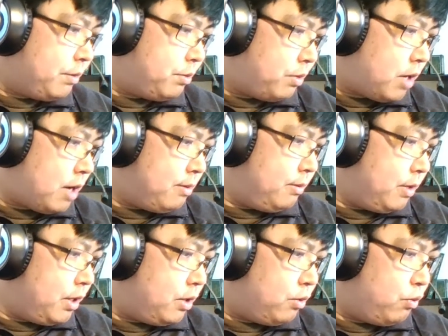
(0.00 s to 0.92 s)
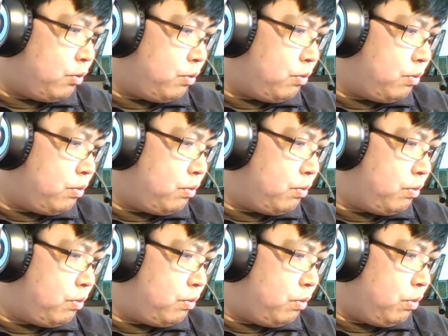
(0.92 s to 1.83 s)
probably the
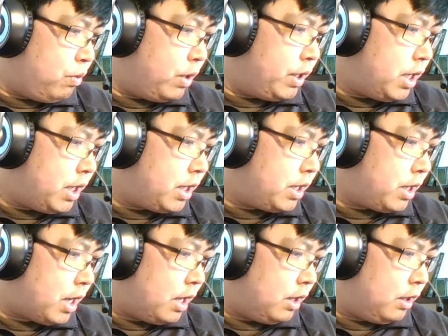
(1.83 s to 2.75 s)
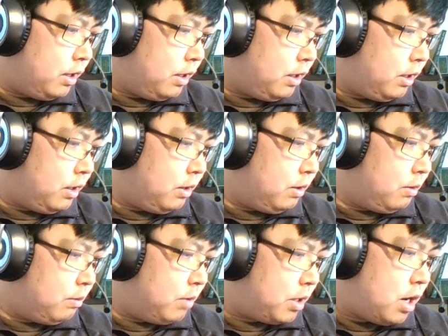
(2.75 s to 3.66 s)
wood duck and the
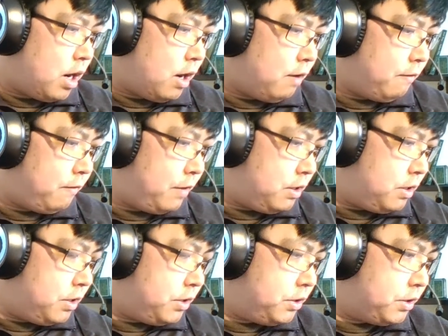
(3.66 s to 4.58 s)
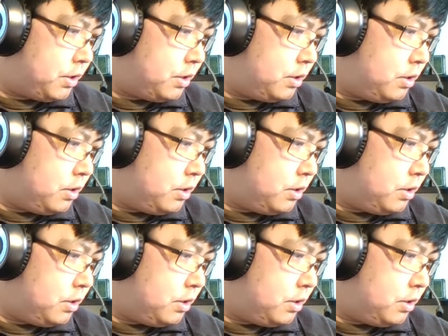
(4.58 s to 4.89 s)
macaw feelers.